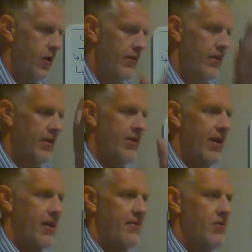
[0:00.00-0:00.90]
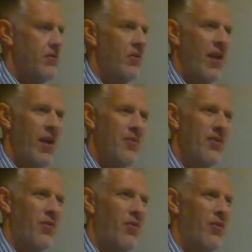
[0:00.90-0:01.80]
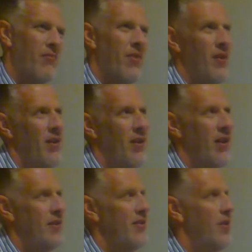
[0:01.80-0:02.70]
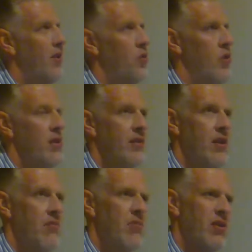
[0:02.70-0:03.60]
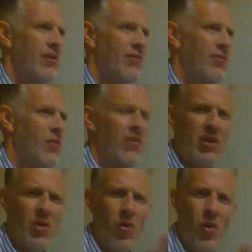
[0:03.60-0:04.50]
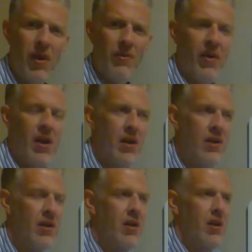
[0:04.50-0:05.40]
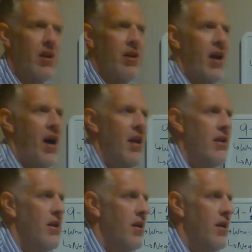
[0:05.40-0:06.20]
synthesize those two camps, or I guess the other way to say it would be sort of ignore it, right, and and not